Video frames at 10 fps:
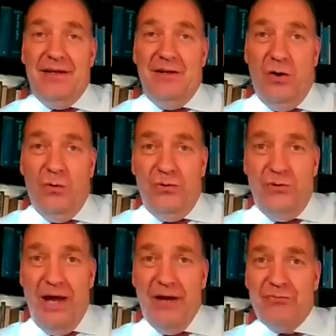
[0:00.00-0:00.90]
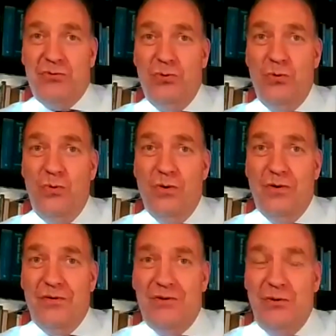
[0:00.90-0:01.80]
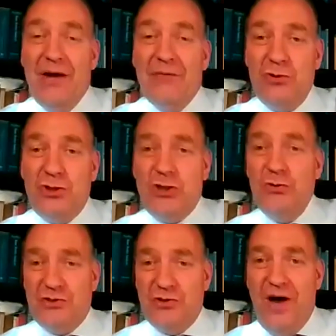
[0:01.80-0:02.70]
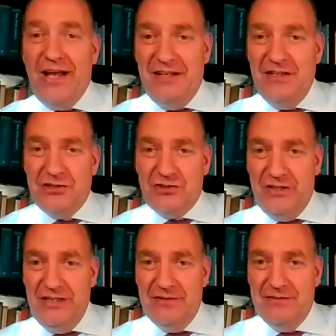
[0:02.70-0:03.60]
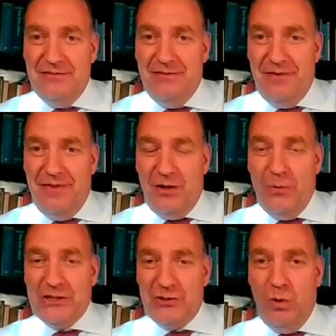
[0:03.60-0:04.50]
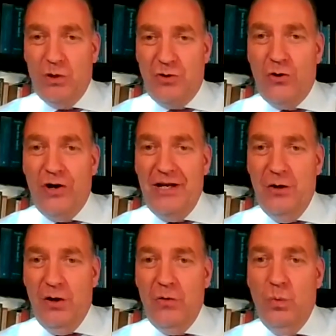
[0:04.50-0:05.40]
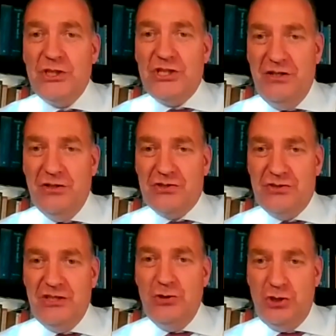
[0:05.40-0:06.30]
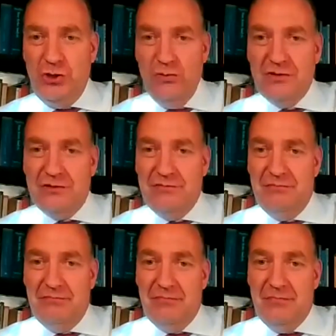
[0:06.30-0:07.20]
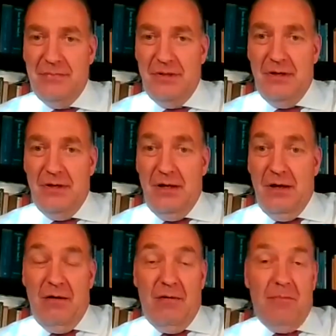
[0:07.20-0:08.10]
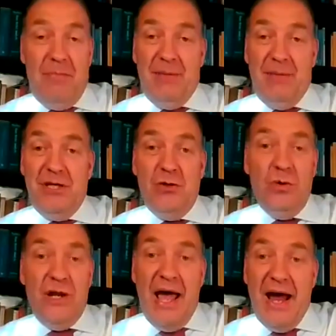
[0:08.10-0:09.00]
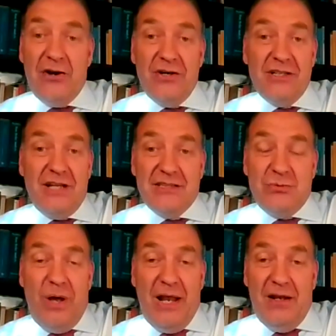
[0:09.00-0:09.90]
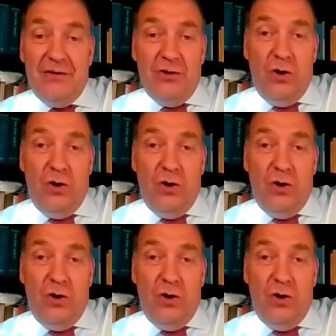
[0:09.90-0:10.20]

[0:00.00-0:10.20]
You have to choose the right industry. The question was already on which industry to choose. Maybe you inherit as well,